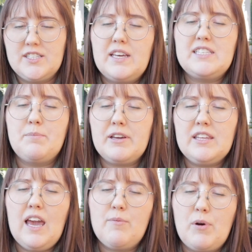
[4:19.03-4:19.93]
They
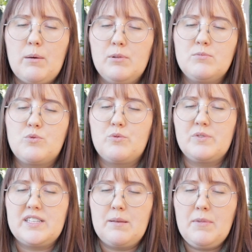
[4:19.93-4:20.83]
typically have problems with
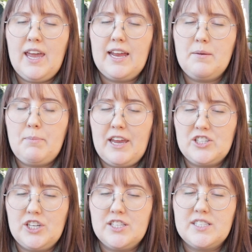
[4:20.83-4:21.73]
resentment and
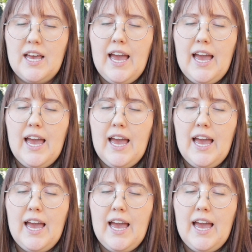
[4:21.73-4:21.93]
impatience.